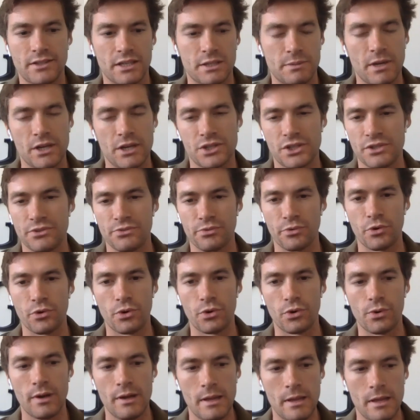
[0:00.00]
Especially
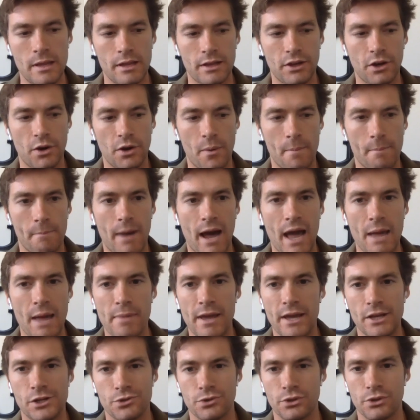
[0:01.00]
through, you know, my
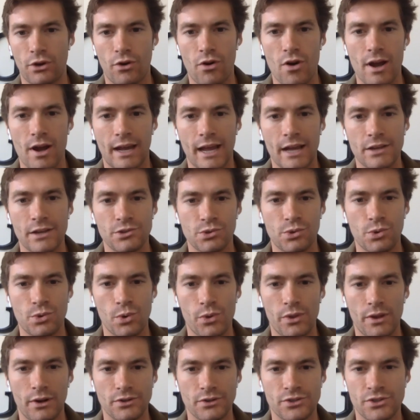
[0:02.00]
major, the Cronkite
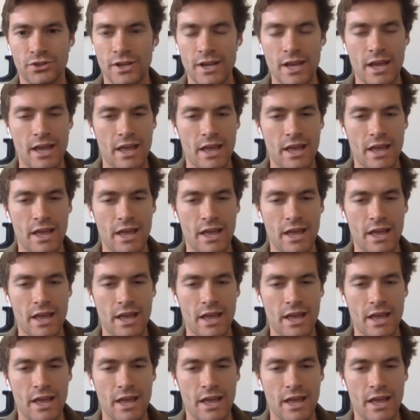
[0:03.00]
School, it's